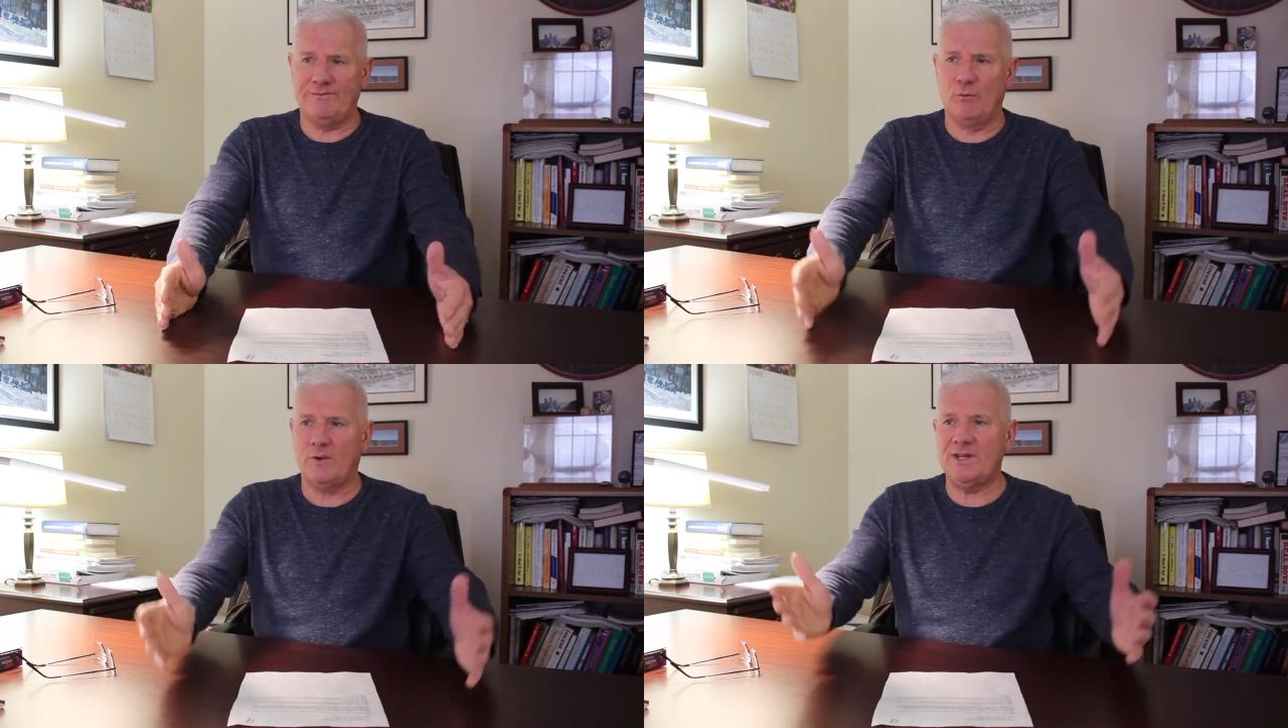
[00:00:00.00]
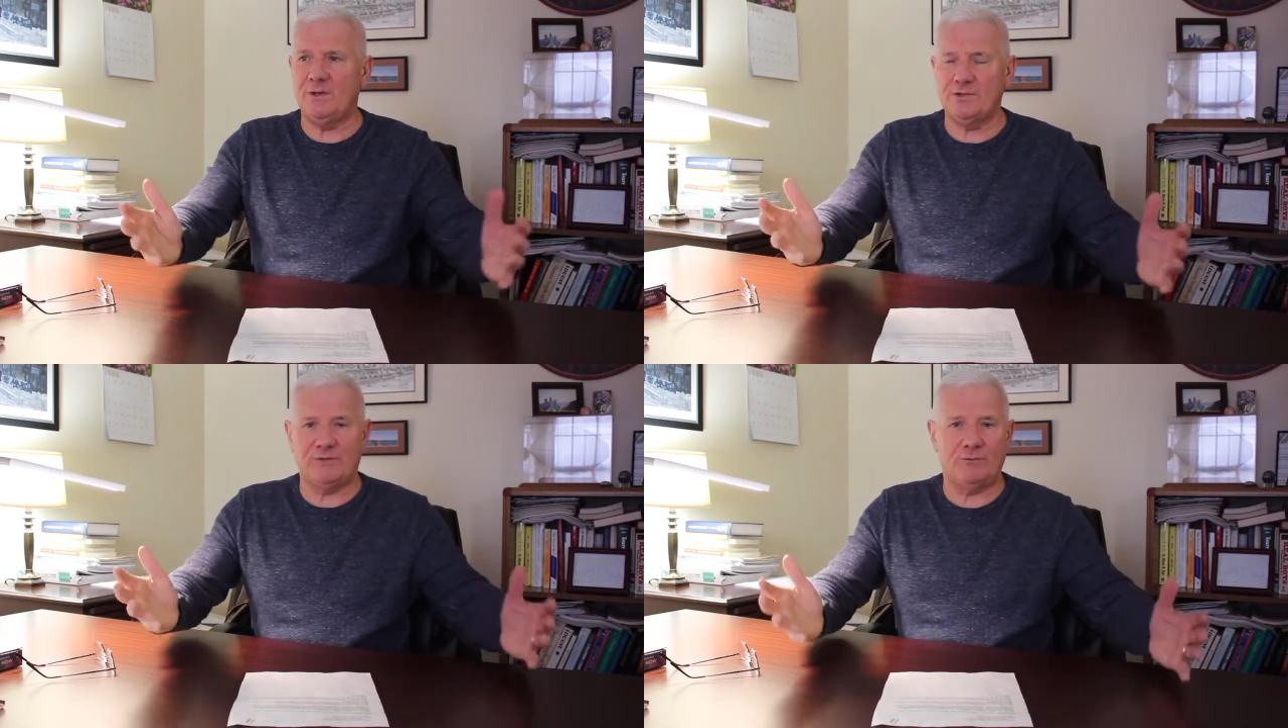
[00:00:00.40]
the 40
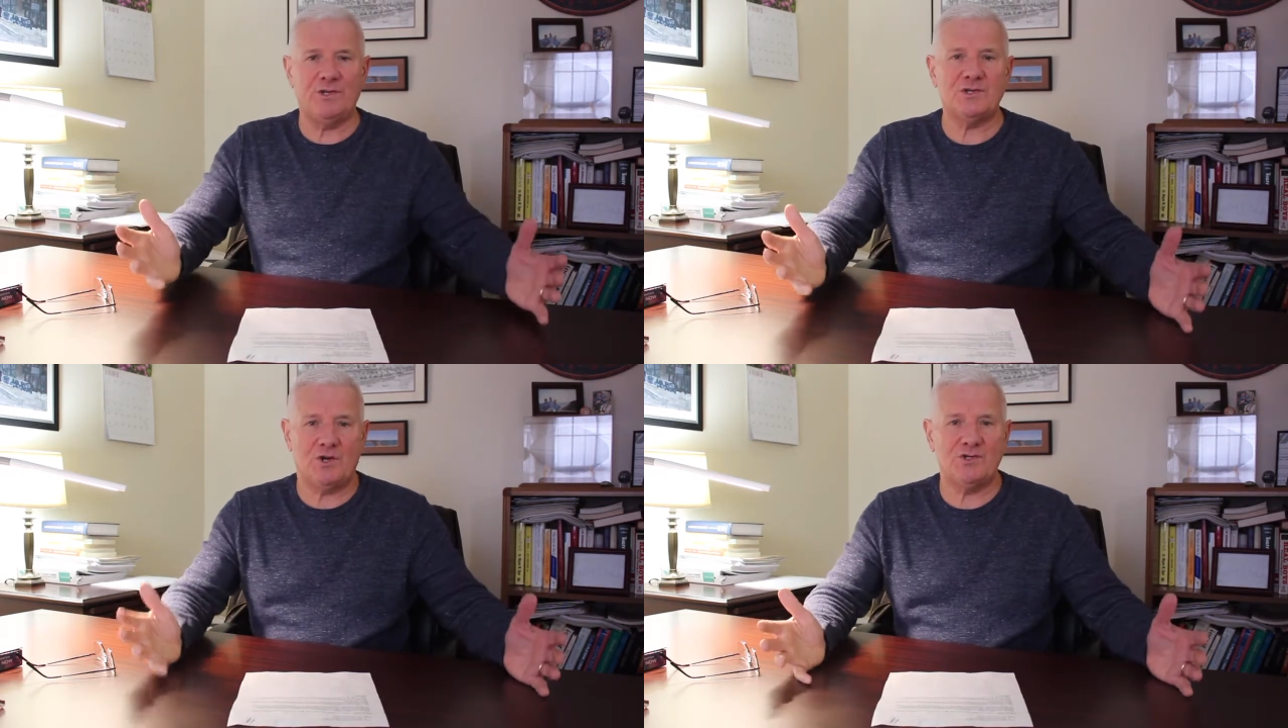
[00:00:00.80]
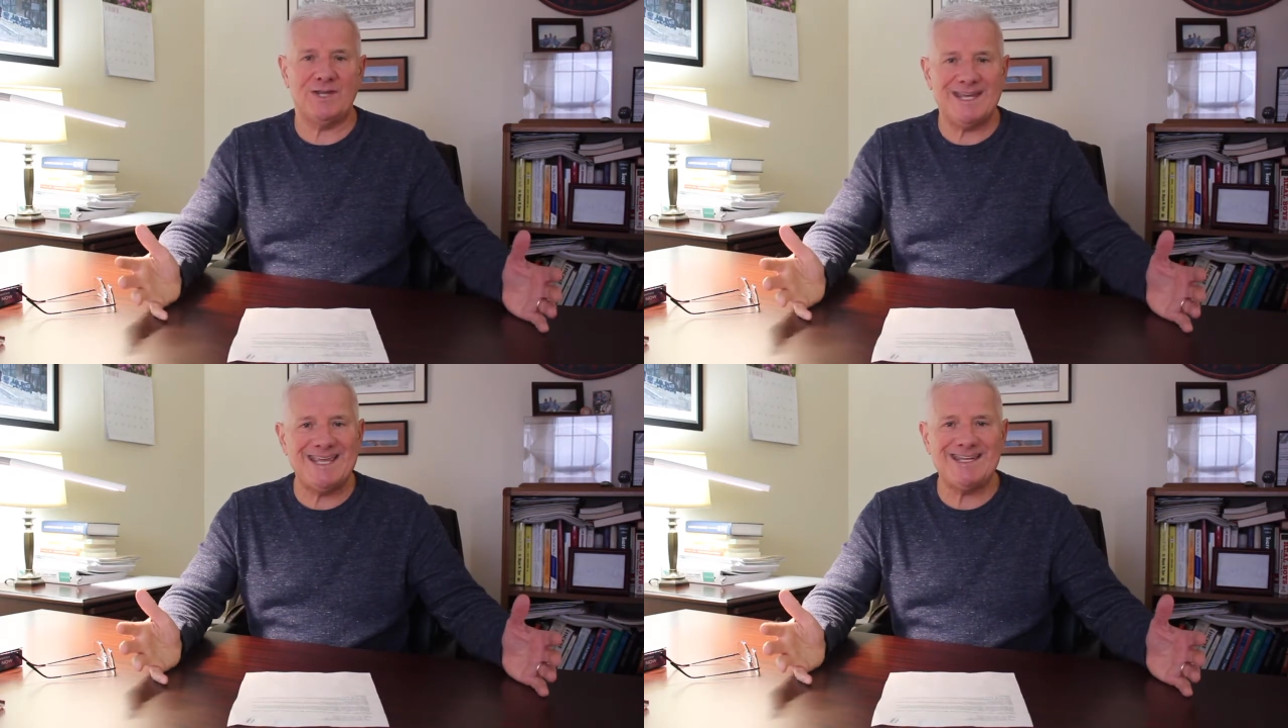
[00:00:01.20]
years of research
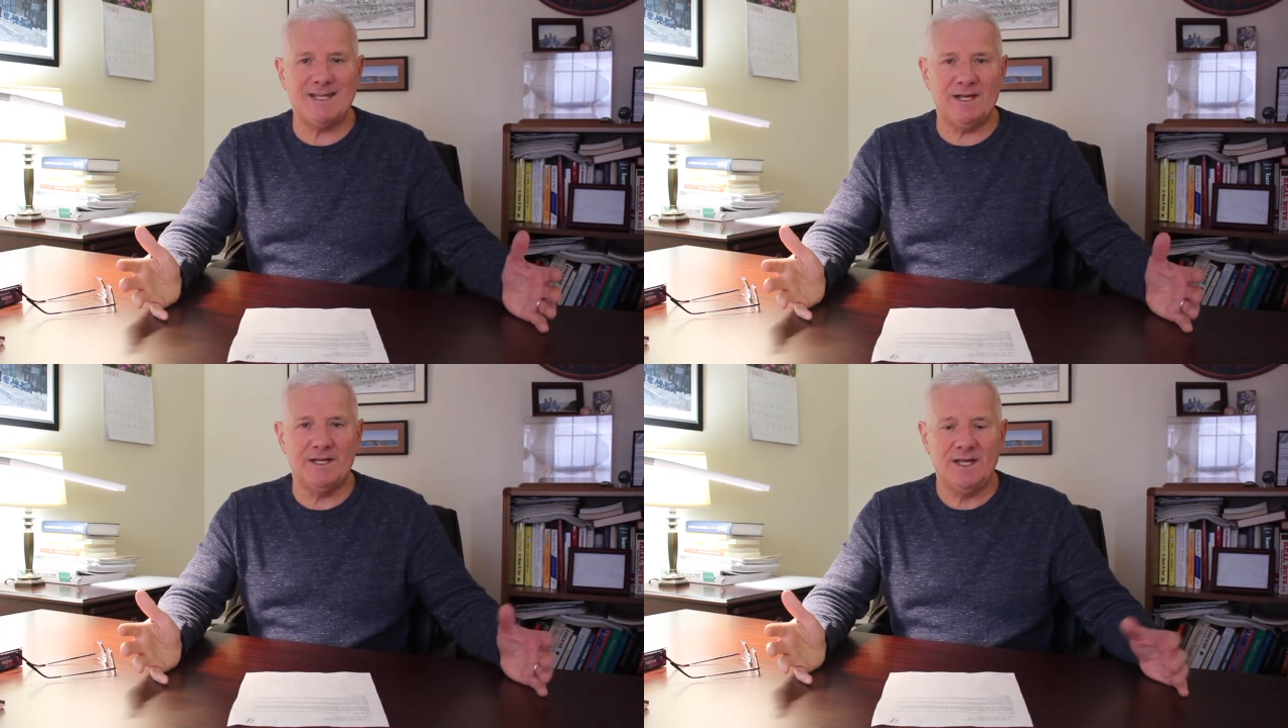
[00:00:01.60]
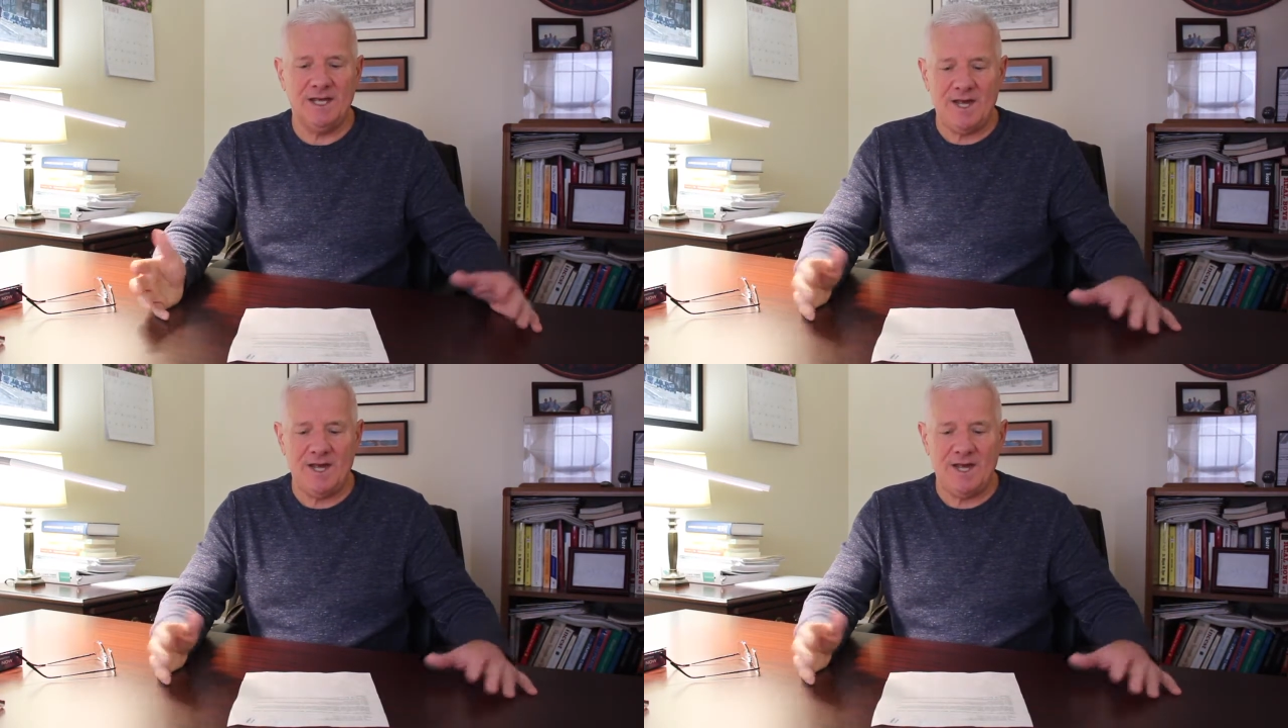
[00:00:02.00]
that he did